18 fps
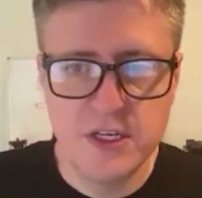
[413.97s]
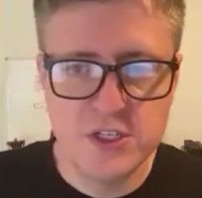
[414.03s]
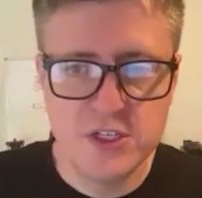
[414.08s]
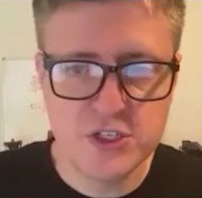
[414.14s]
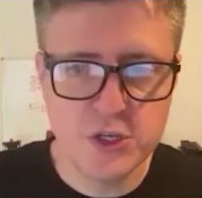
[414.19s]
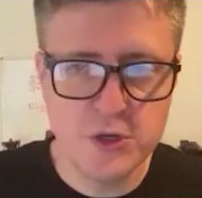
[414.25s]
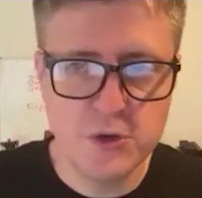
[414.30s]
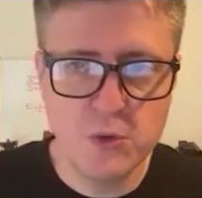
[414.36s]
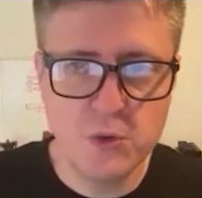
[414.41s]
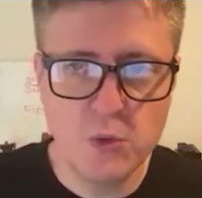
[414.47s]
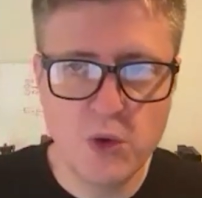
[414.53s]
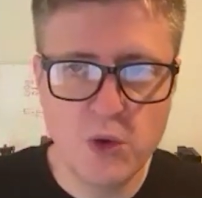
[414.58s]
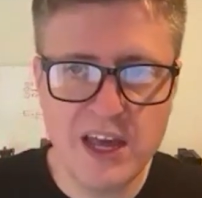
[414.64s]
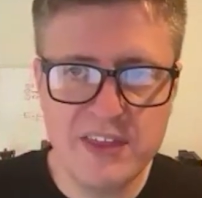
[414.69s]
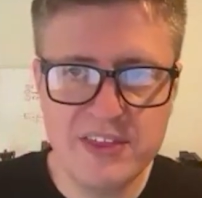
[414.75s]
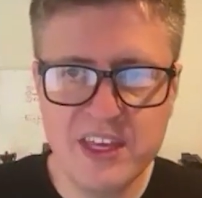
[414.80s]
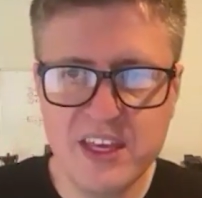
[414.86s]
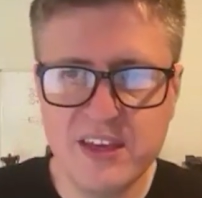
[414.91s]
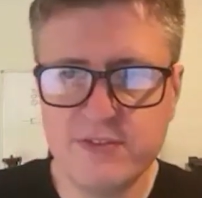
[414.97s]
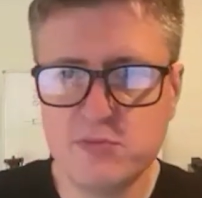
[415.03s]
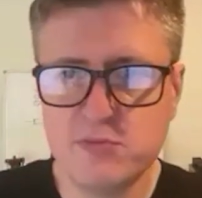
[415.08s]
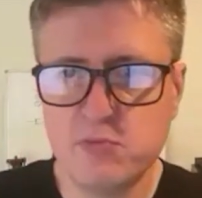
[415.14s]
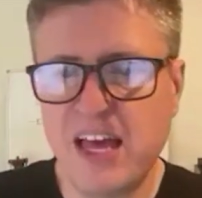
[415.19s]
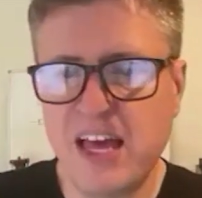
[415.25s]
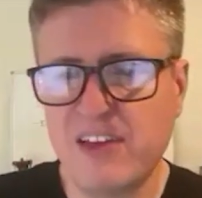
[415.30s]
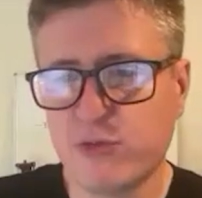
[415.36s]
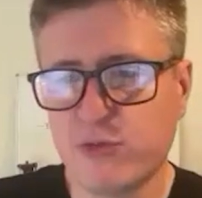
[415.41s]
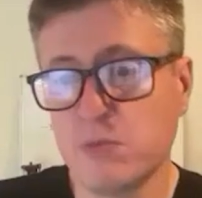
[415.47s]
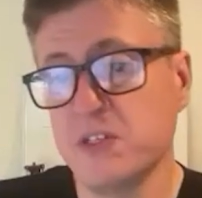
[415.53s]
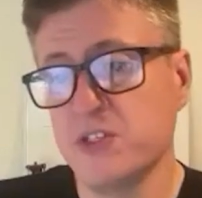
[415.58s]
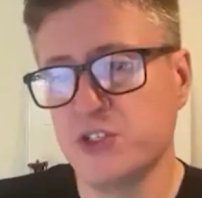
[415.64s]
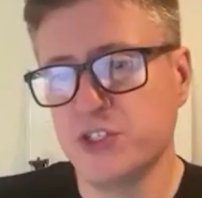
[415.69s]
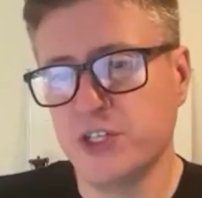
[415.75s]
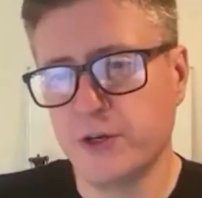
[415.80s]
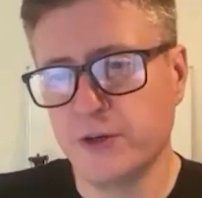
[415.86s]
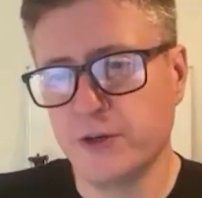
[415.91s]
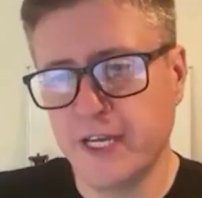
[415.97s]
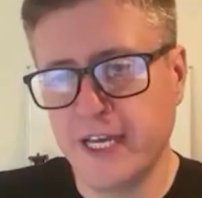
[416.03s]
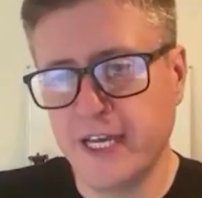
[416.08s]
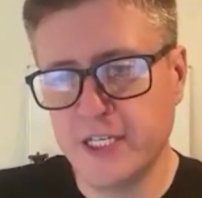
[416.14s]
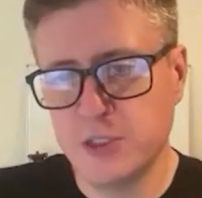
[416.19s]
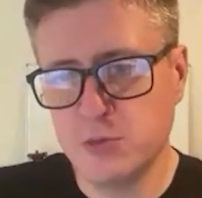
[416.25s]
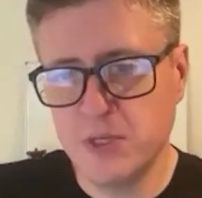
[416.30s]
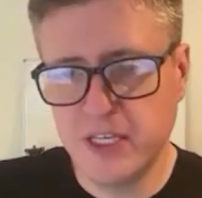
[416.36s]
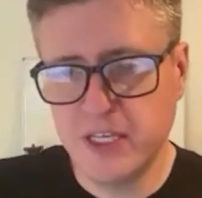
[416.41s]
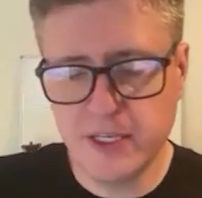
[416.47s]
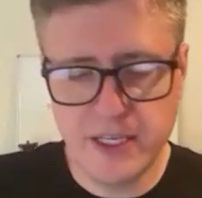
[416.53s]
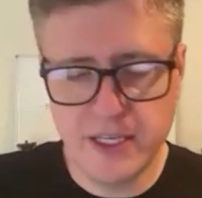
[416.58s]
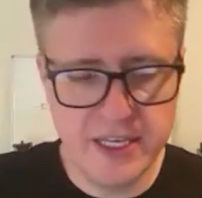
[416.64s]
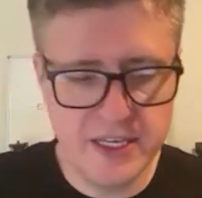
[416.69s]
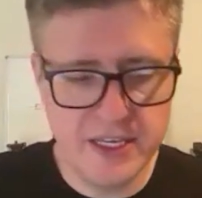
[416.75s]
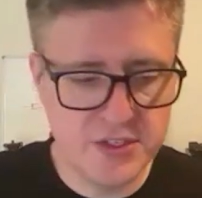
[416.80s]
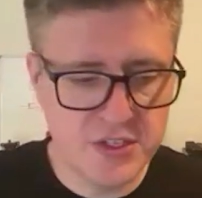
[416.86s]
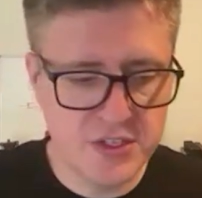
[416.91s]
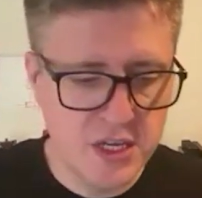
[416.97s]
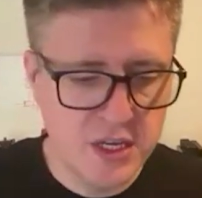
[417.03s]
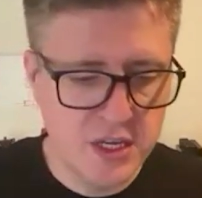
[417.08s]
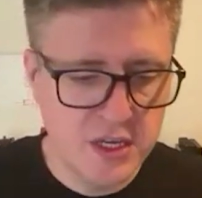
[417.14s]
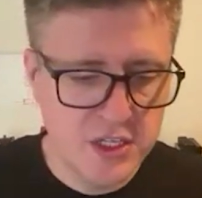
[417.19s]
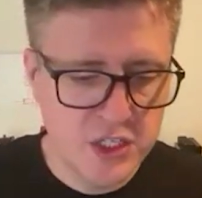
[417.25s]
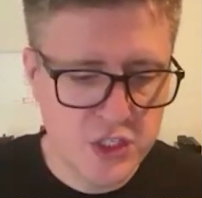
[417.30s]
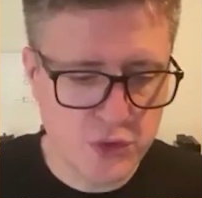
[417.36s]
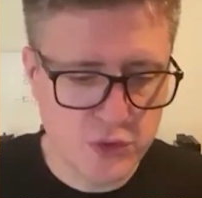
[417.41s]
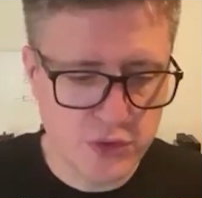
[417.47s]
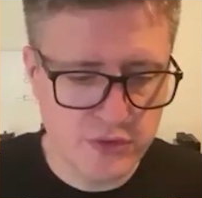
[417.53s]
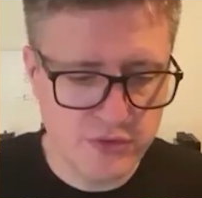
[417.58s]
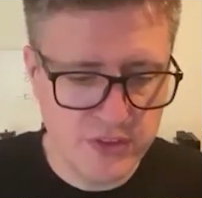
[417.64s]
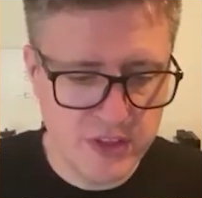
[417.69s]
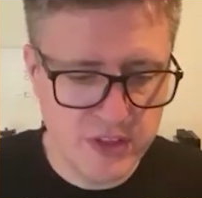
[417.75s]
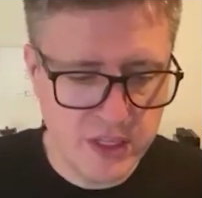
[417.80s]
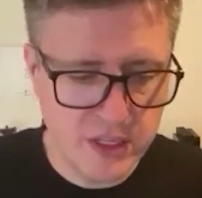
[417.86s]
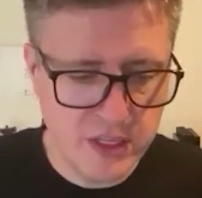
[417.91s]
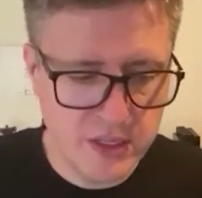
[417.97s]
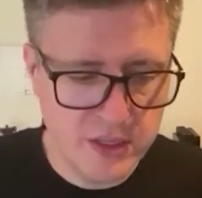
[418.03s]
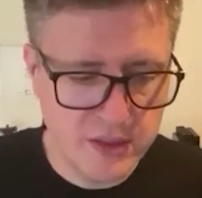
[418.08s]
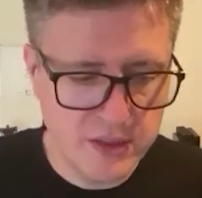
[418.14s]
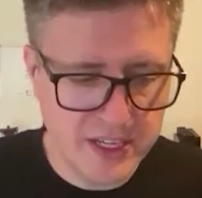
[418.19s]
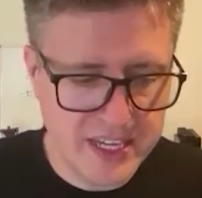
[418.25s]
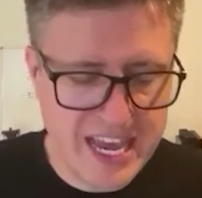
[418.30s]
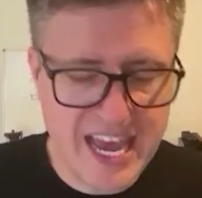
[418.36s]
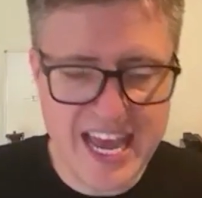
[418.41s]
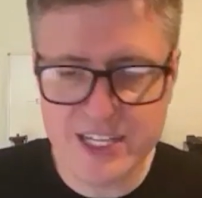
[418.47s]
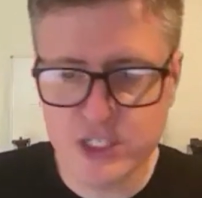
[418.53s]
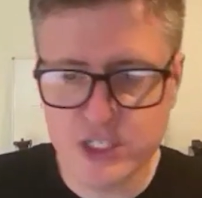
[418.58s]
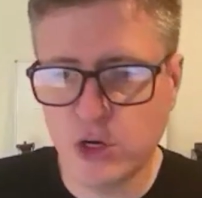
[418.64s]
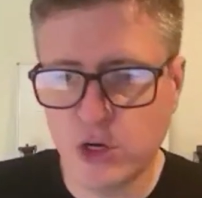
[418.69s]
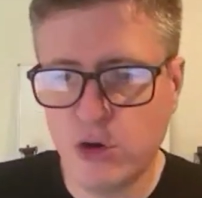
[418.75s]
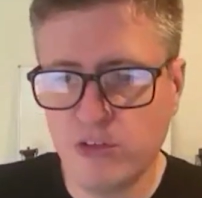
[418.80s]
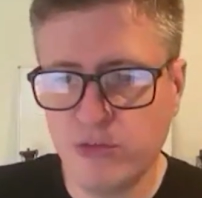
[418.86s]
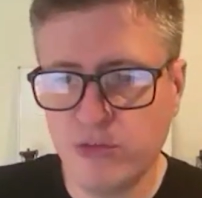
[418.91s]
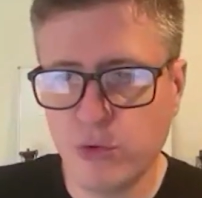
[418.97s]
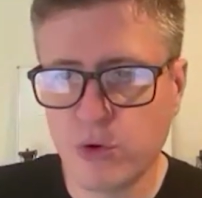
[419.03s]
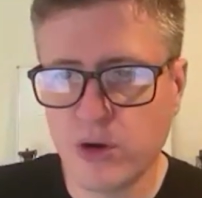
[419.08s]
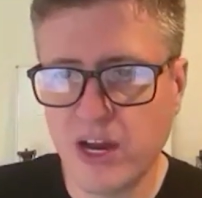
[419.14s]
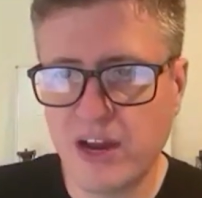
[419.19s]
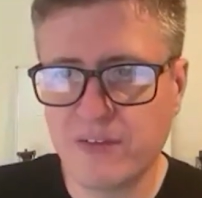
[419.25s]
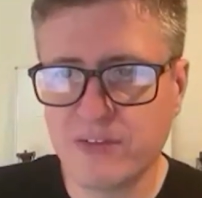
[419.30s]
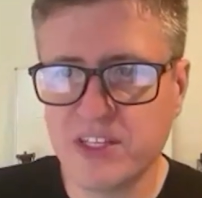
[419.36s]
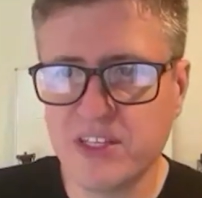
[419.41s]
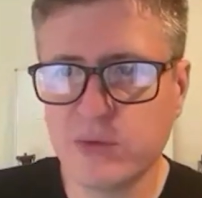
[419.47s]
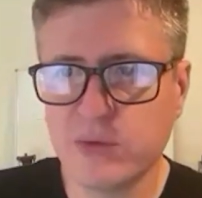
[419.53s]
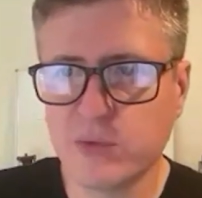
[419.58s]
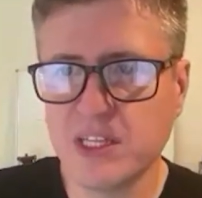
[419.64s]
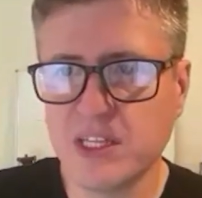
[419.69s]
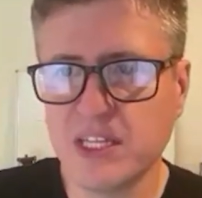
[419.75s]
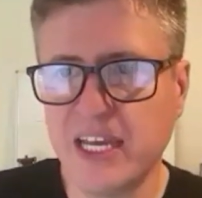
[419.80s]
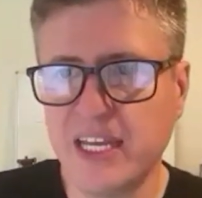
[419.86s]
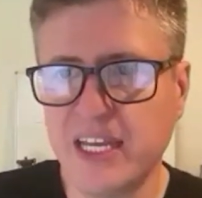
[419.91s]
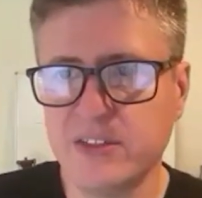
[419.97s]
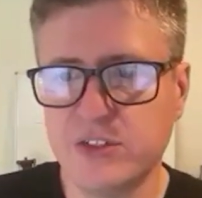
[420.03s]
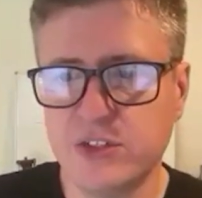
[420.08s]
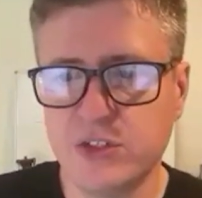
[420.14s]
So what I think of platform engineering as being is sort of the the catch-all for everything related